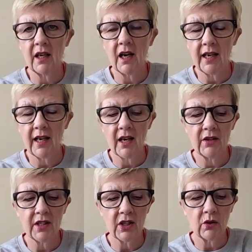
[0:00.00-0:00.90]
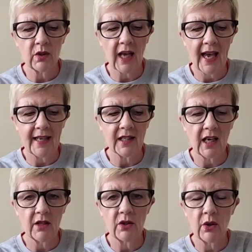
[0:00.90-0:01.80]
I know the schools I had to
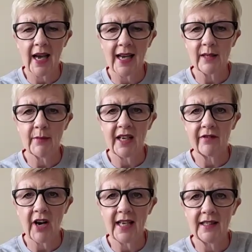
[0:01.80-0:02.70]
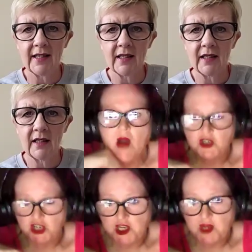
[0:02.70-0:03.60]
go to, I had to make friends.
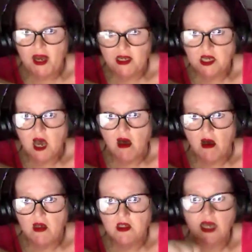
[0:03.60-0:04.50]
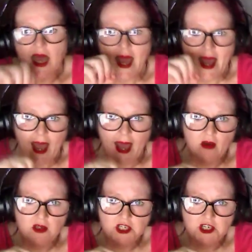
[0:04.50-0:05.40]
was just about to ask,
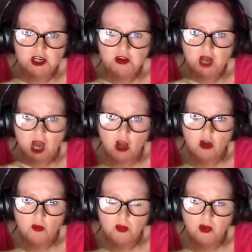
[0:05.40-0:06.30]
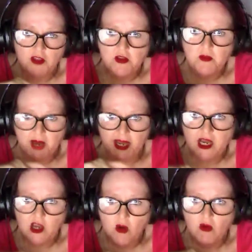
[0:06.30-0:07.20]
how did you cope with
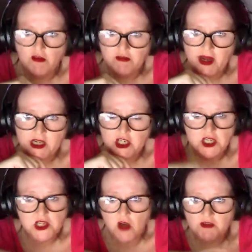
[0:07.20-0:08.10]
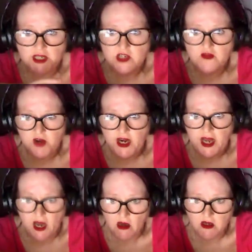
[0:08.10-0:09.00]
making all the friends? Because obviously it's
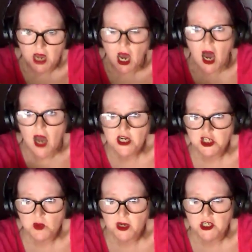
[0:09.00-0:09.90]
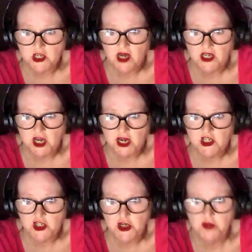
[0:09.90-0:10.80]
really hard. I
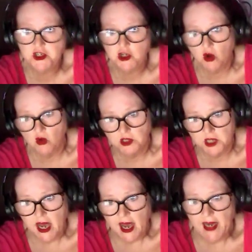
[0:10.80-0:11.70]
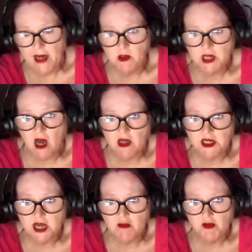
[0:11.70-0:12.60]
changed two schools and it was hard
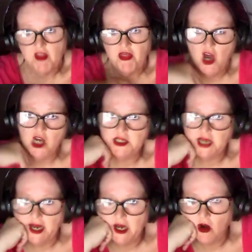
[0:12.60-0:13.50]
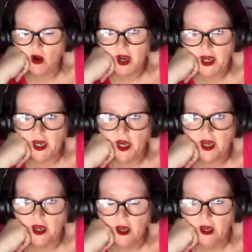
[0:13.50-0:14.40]
enough, but 13,
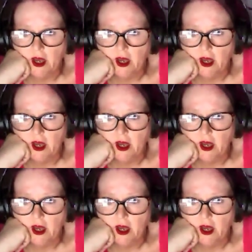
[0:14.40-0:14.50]
crikey.